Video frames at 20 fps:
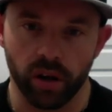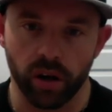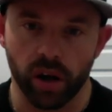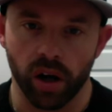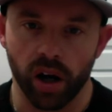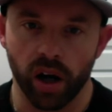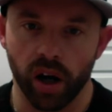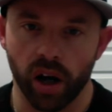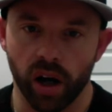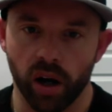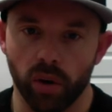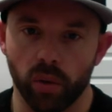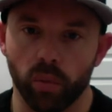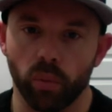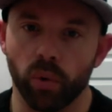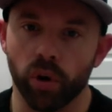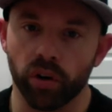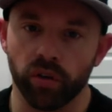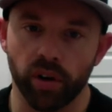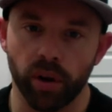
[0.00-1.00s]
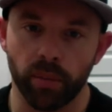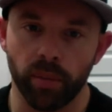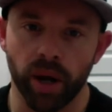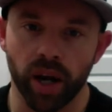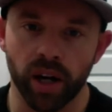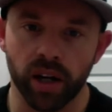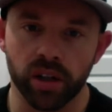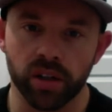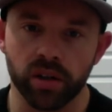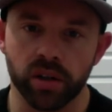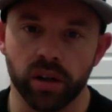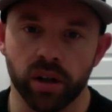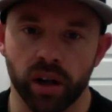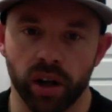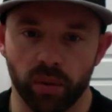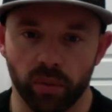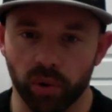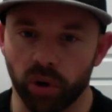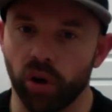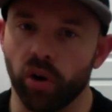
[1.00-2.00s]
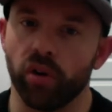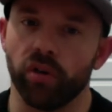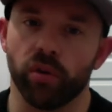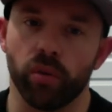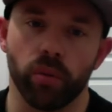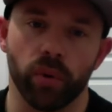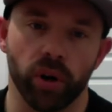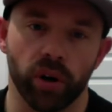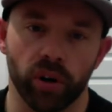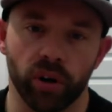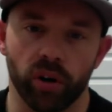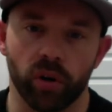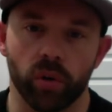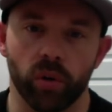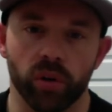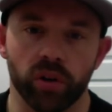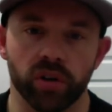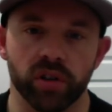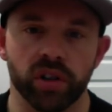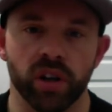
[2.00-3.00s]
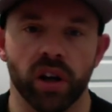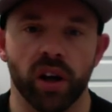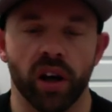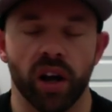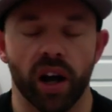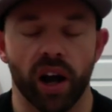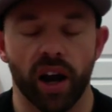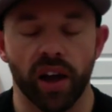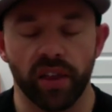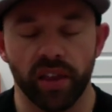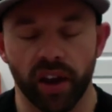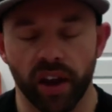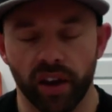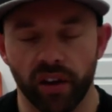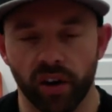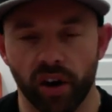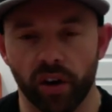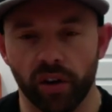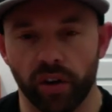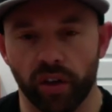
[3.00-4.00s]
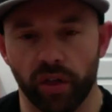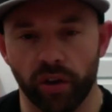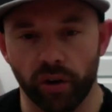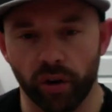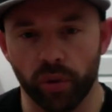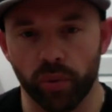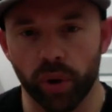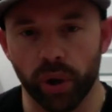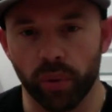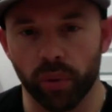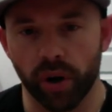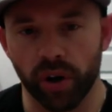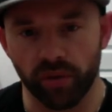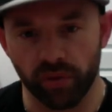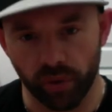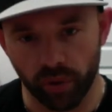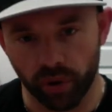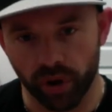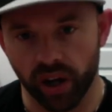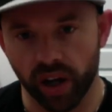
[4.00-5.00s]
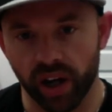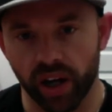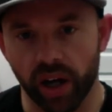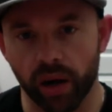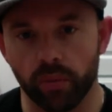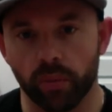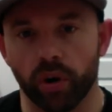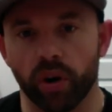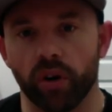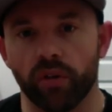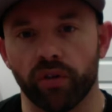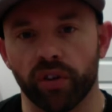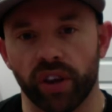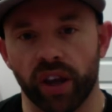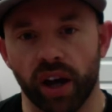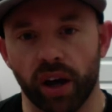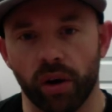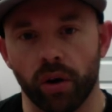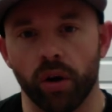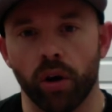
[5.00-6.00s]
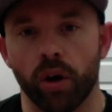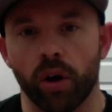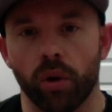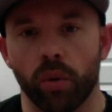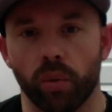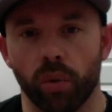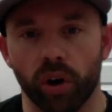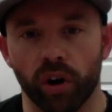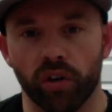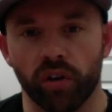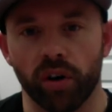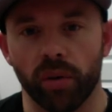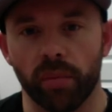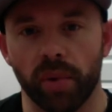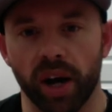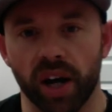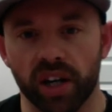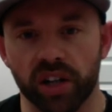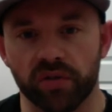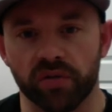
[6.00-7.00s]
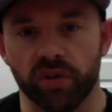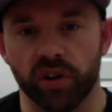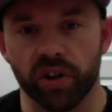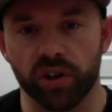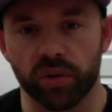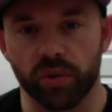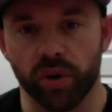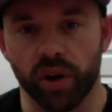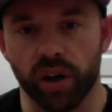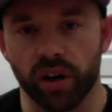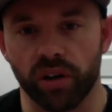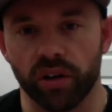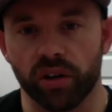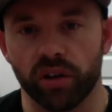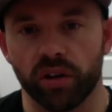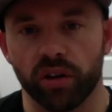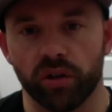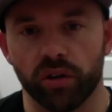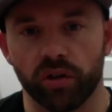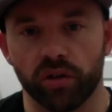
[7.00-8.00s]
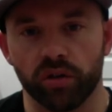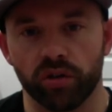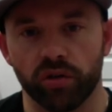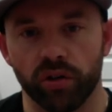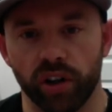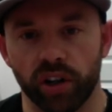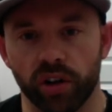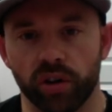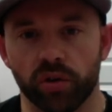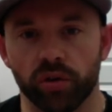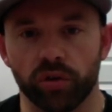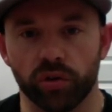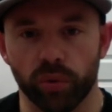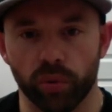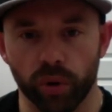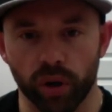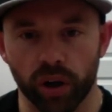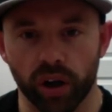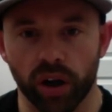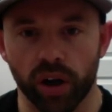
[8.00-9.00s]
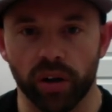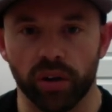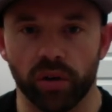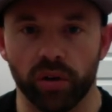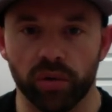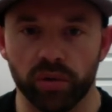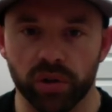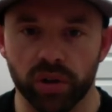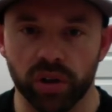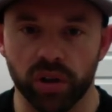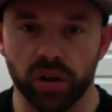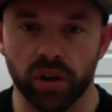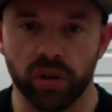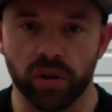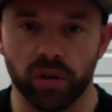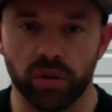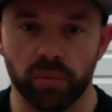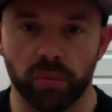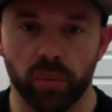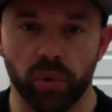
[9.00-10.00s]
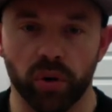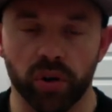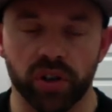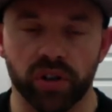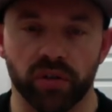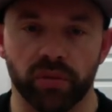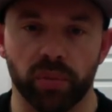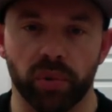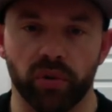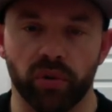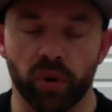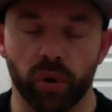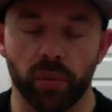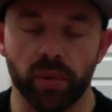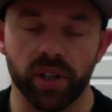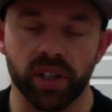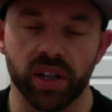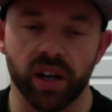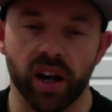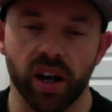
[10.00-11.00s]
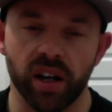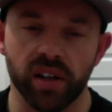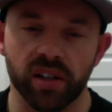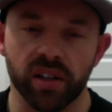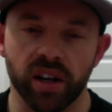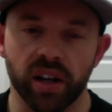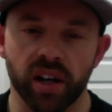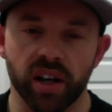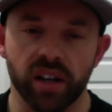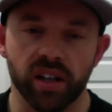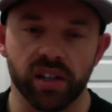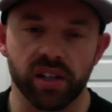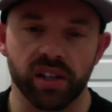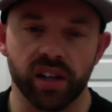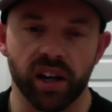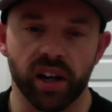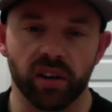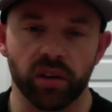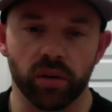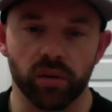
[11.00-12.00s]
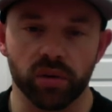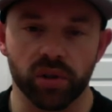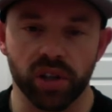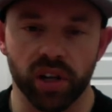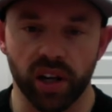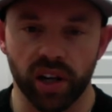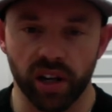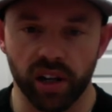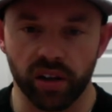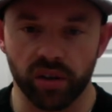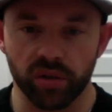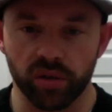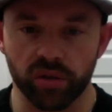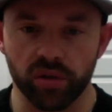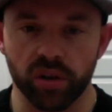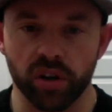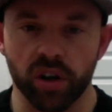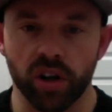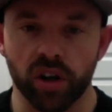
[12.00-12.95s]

1-rep max, and we'll go over 1 1/4. And then on the 3rd week wave, we'll go for that 1-rep max front squat. Critical to work on those points of performance, guys. Stay on those heels.